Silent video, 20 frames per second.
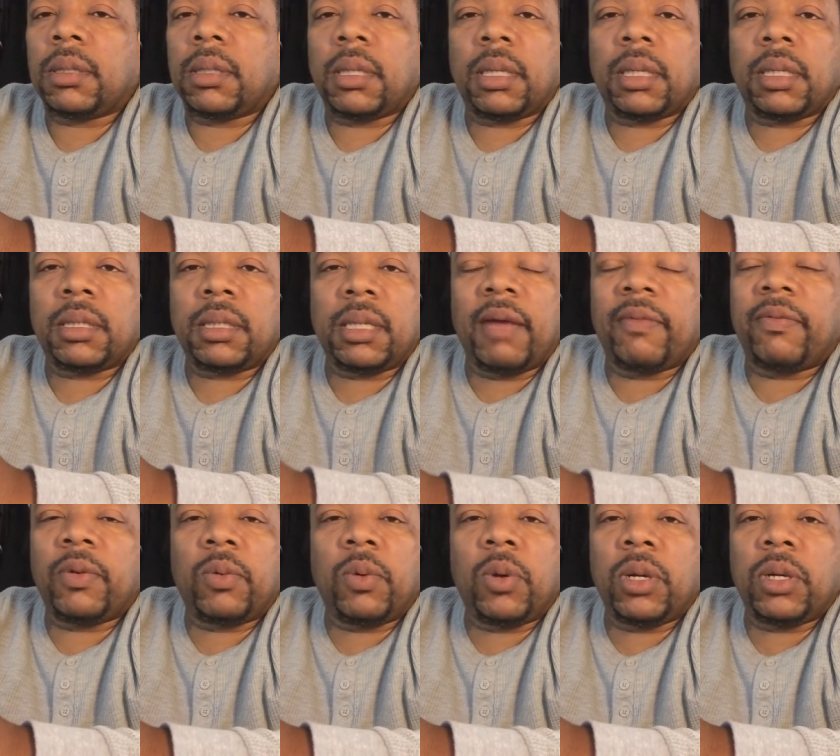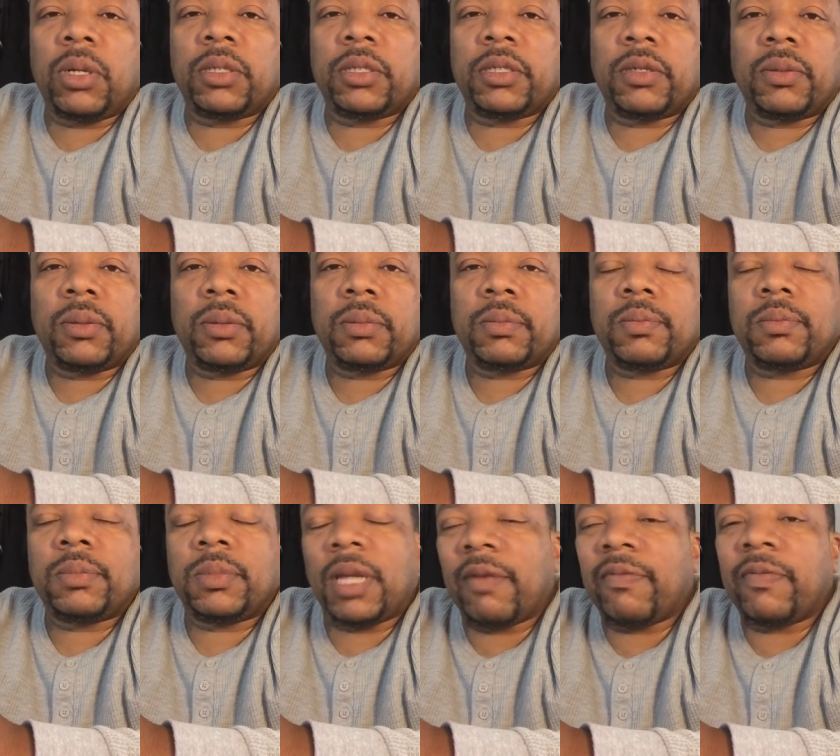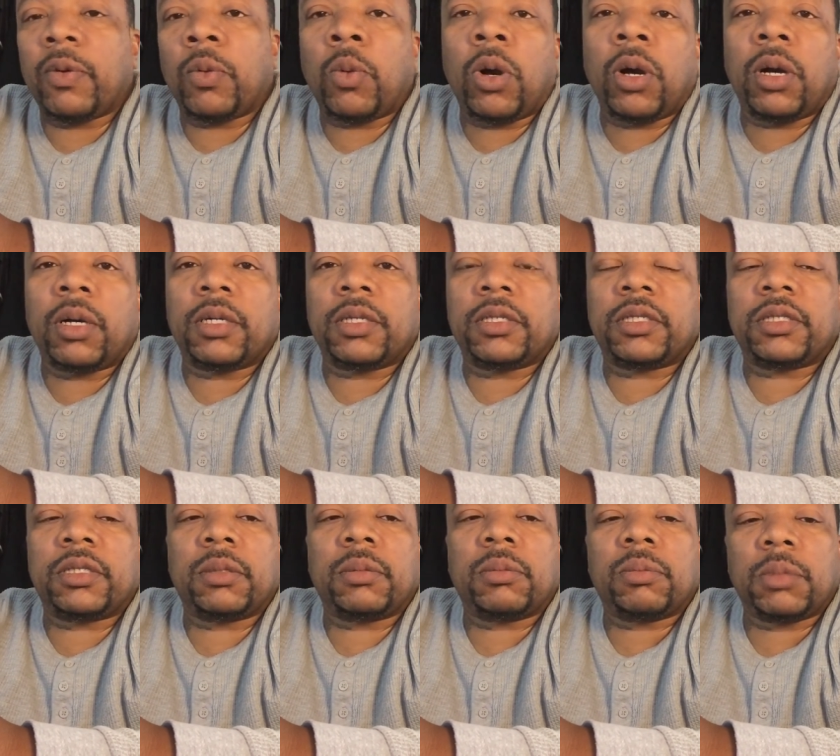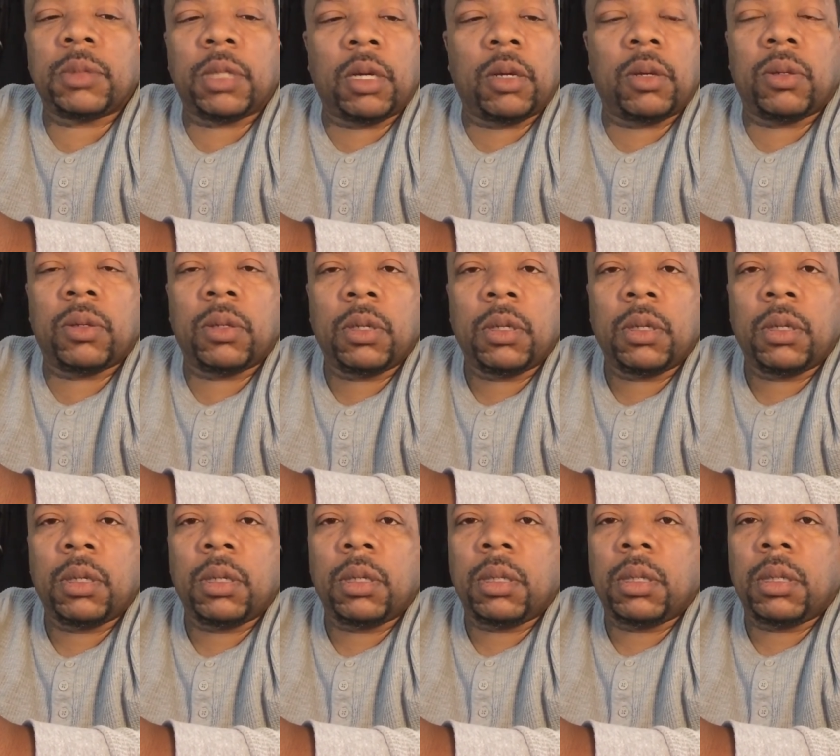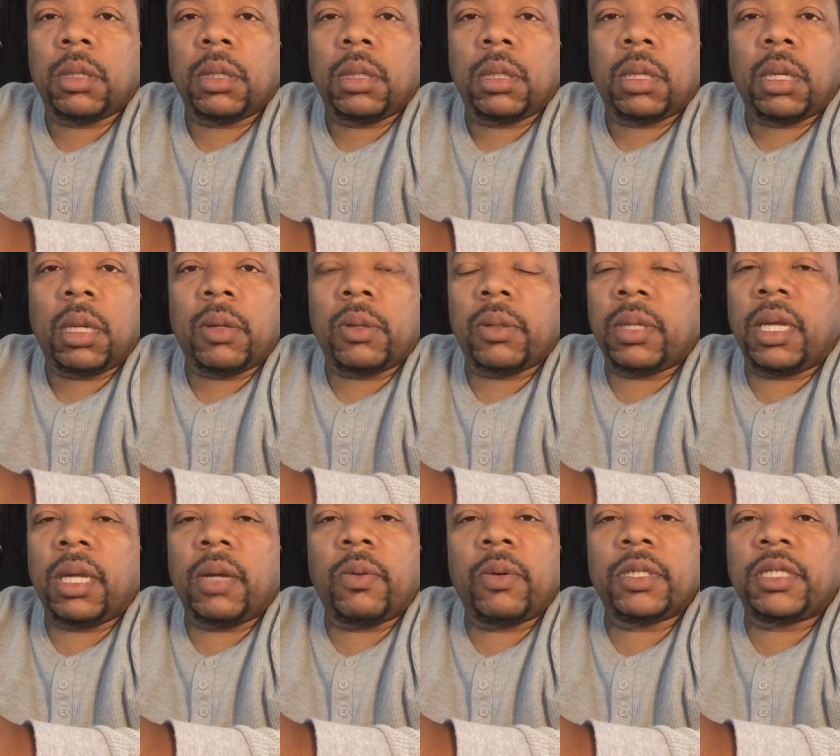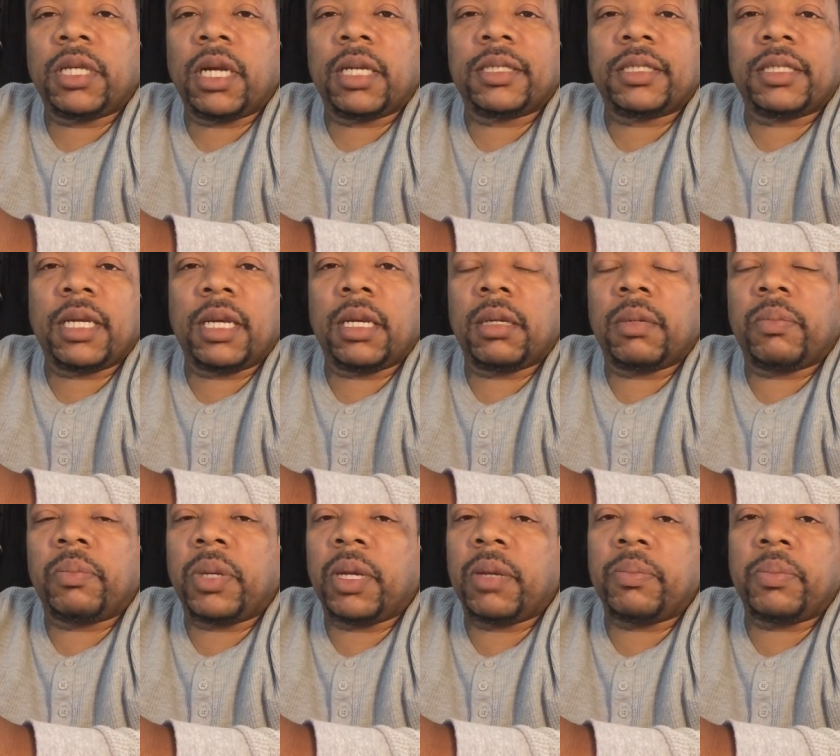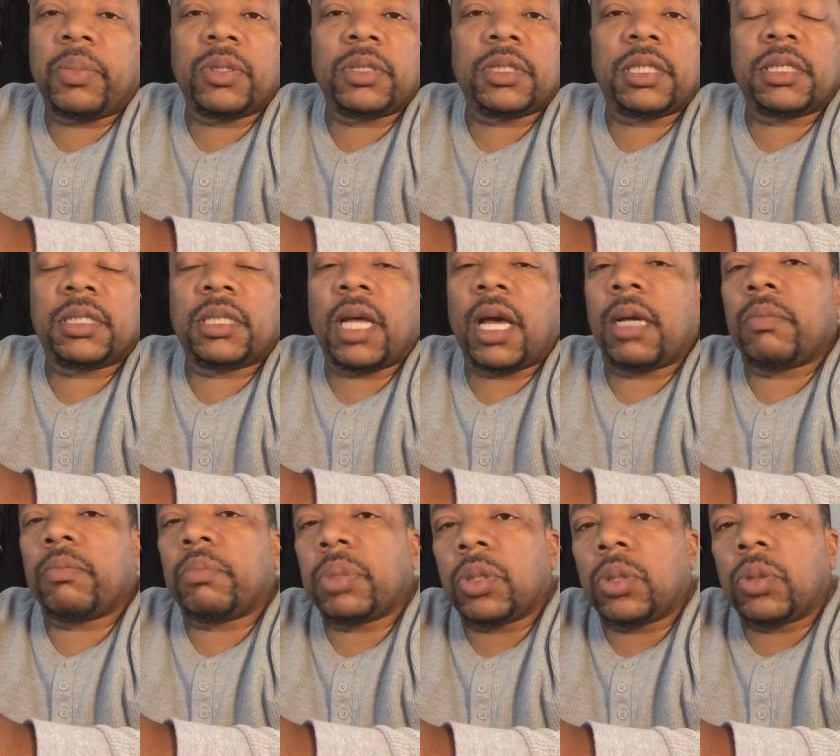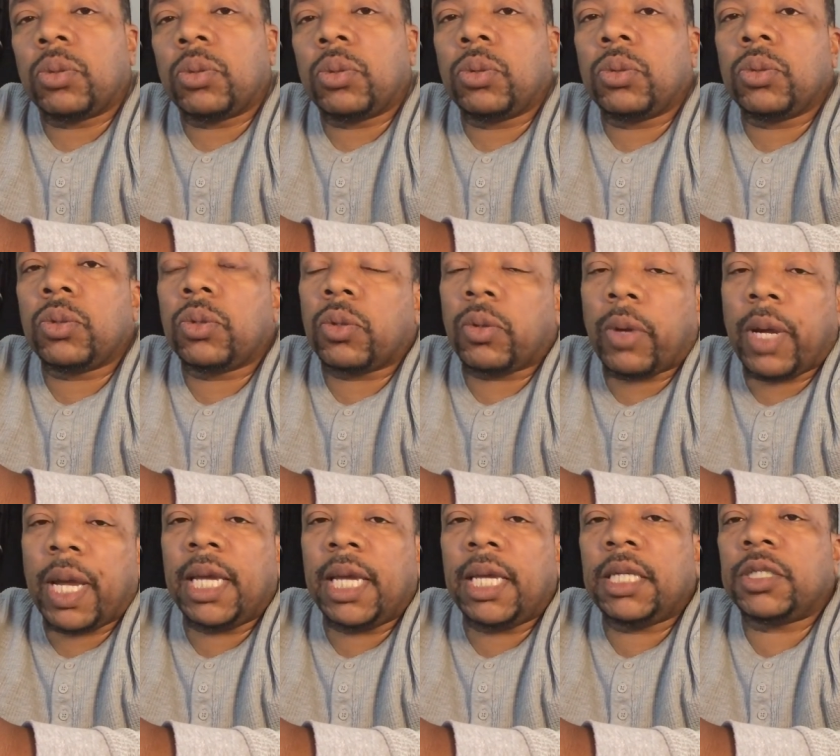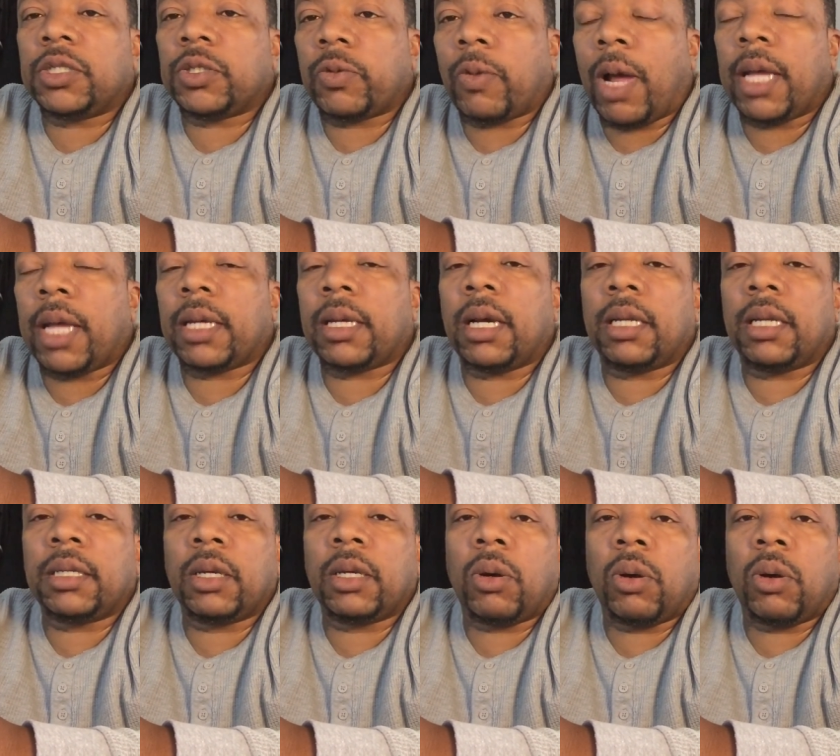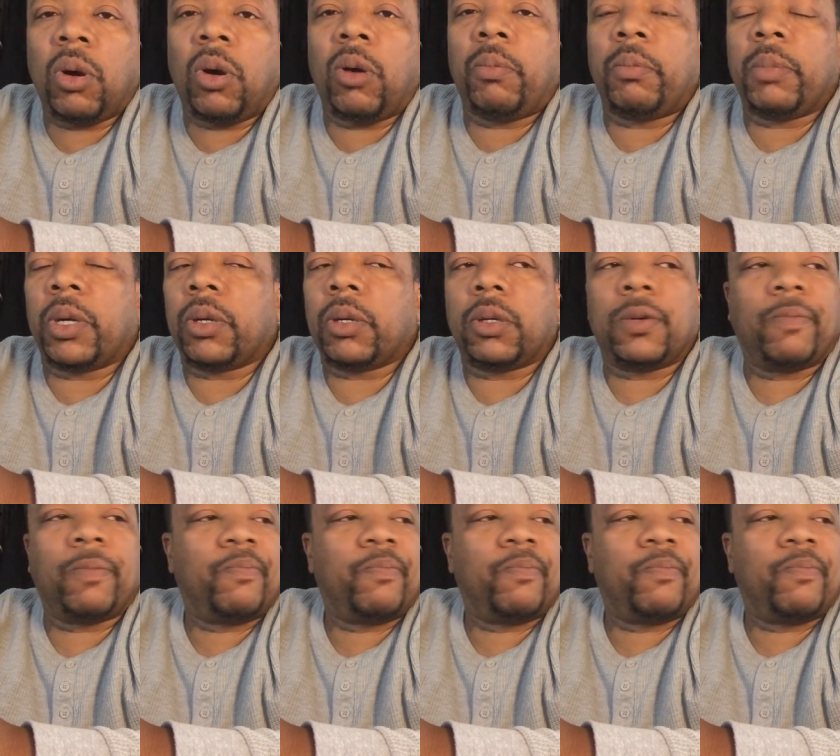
Never will. Never was. Yo, I don't care what y'all say. Pit bulls is not blue, gray, tricolor, or merle